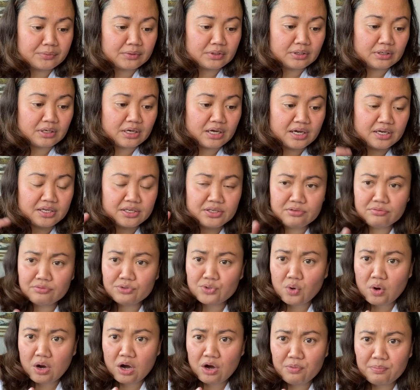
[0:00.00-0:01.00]
I don't
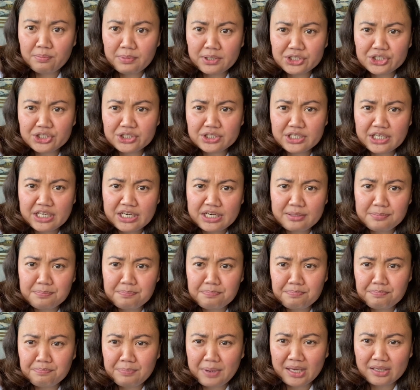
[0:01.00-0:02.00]
know how much in
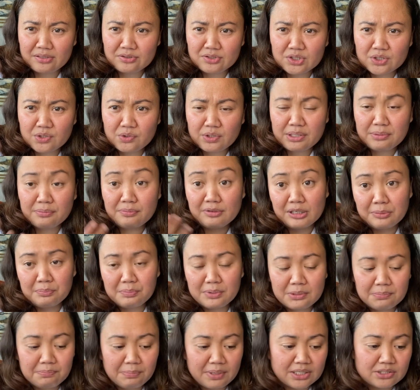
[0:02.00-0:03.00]
peso, in
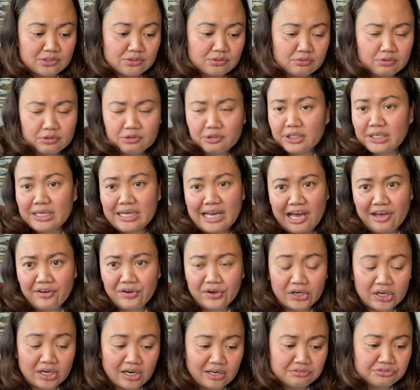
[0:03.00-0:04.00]
Philippine peso, or in other
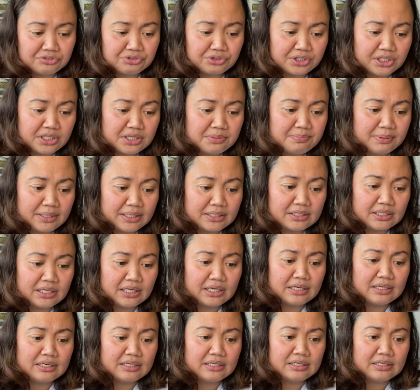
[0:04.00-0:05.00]
country, but
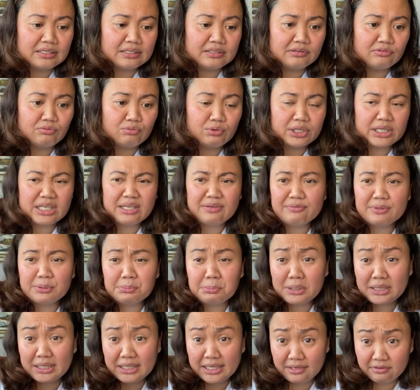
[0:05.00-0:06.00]
in the working
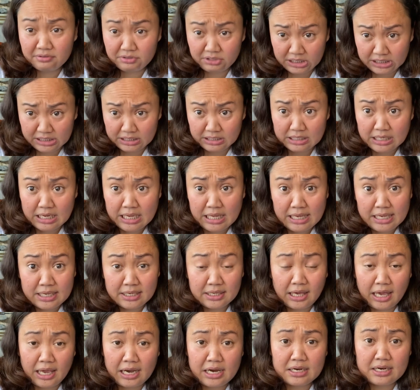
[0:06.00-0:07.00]
permit here in
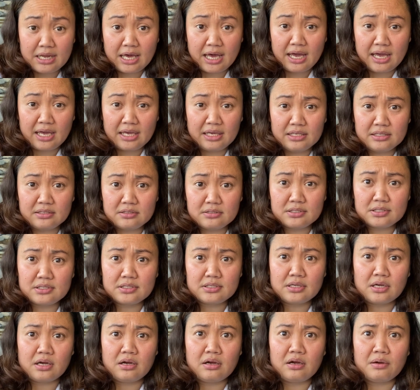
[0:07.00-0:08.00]
Canada,
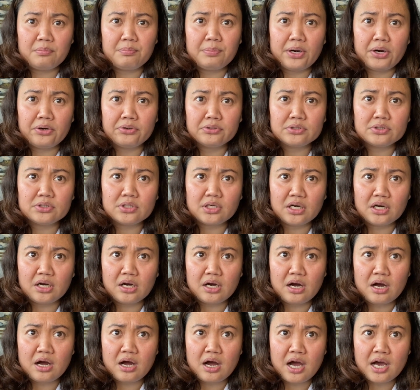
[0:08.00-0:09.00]
it's about
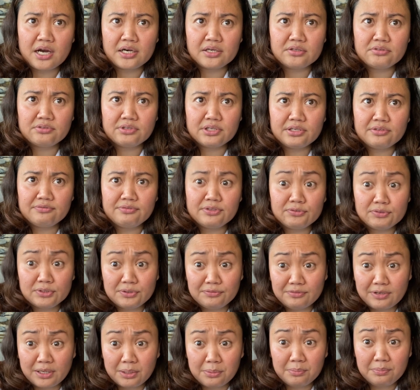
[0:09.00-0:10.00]

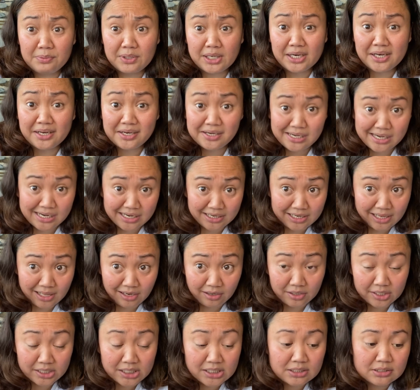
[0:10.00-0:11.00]
155 Canadian
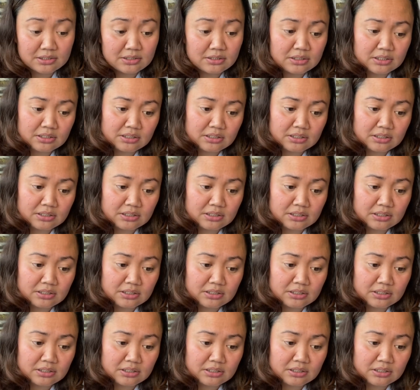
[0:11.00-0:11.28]
dollars.